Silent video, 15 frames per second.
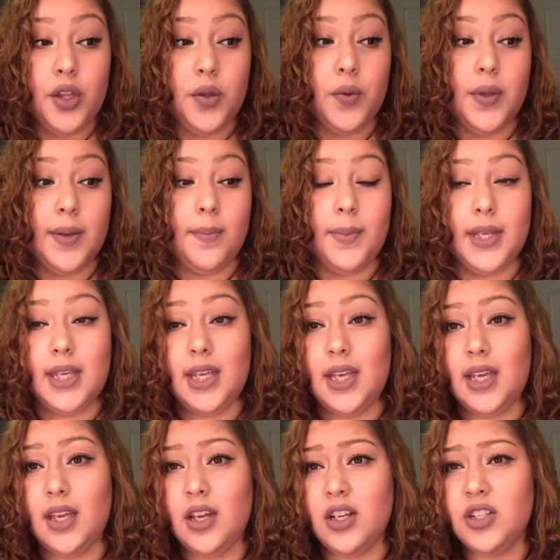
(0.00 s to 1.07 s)
you can
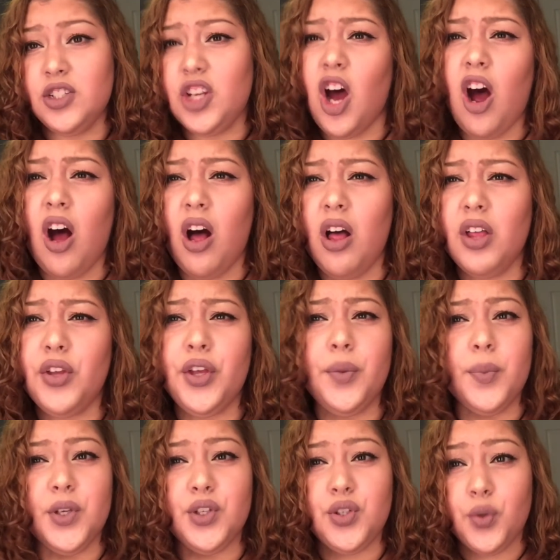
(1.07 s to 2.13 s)
be tall, you
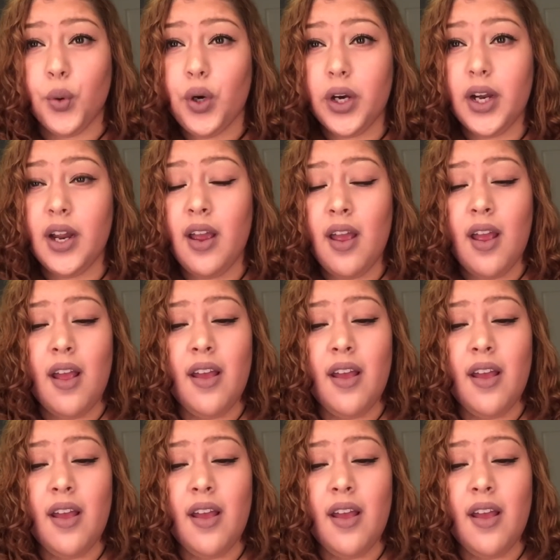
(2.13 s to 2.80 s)
can be short.